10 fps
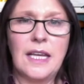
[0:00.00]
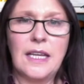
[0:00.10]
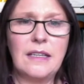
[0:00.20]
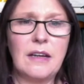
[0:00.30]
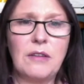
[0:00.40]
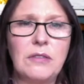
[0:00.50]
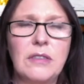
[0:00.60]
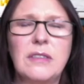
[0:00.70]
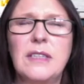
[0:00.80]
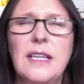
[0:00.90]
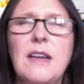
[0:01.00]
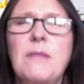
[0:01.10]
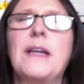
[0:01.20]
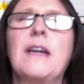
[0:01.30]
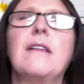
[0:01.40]
you know, I come
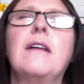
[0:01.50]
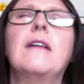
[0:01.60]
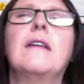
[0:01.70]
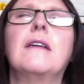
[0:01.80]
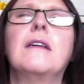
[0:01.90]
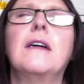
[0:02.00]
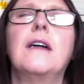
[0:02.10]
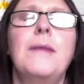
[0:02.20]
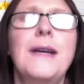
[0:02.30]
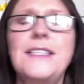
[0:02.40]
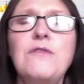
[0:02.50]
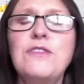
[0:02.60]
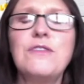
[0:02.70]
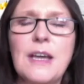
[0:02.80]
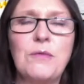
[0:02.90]
back going, oh, I don't
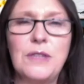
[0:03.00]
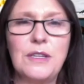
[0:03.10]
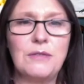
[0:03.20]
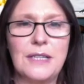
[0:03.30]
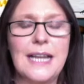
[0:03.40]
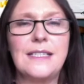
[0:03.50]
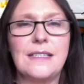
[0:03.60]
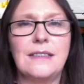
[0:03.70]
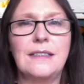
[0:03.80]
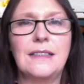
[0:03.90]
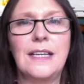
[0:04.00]
do that with you on lesson.